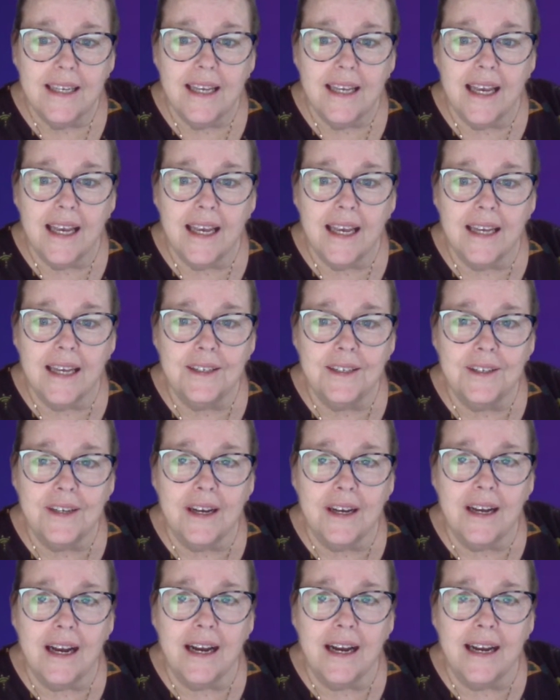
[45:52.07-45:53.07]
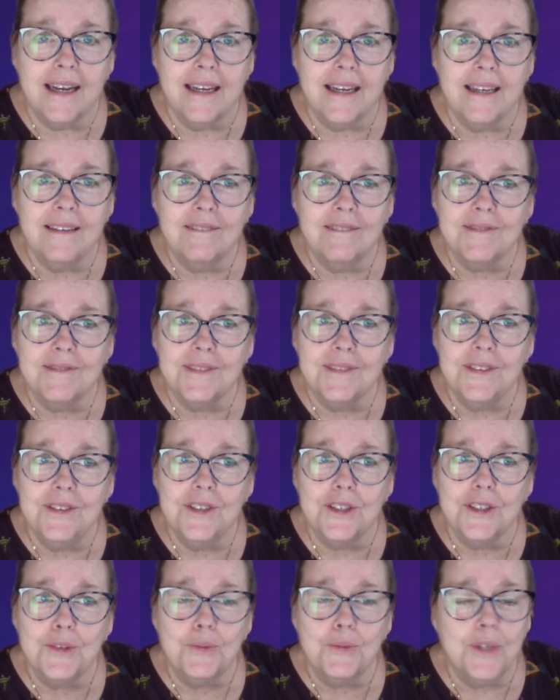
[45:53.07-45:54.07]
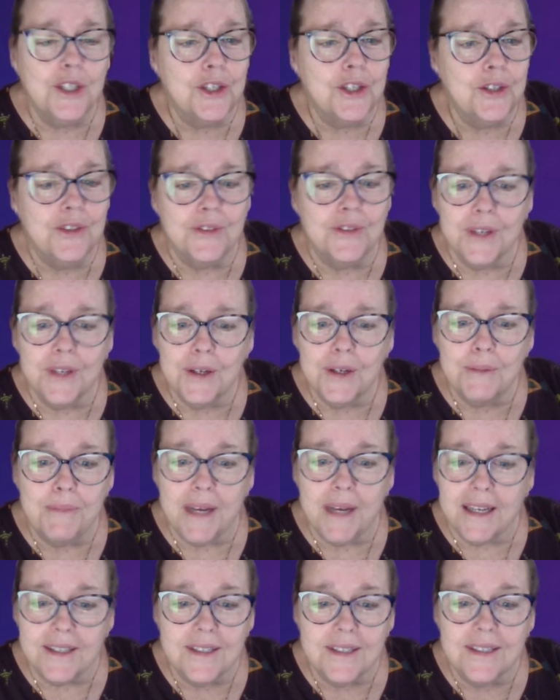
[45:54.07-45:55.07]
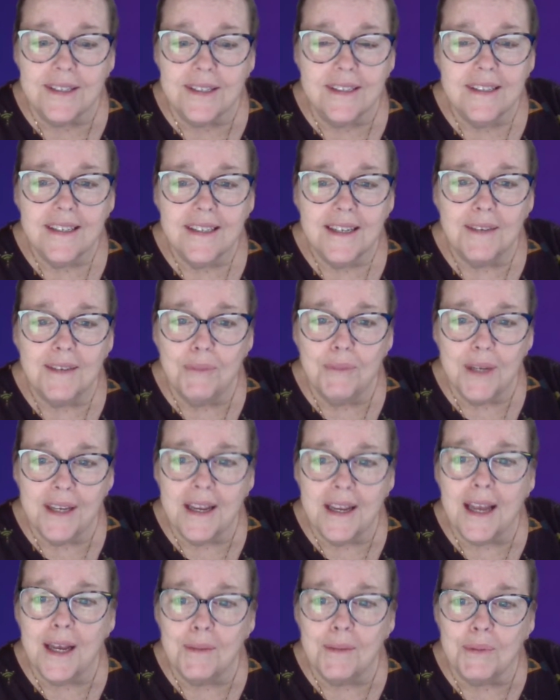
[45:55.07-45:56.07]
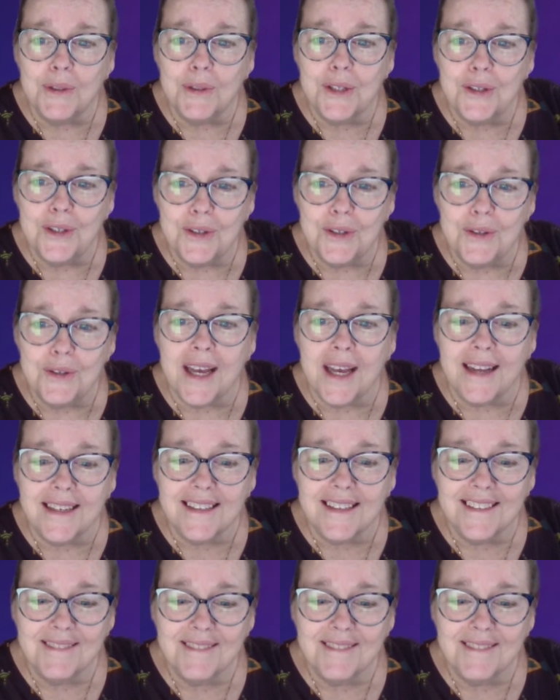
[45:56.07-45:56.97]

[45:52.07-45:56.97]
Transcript: And I just wish you the very best in being able to do that.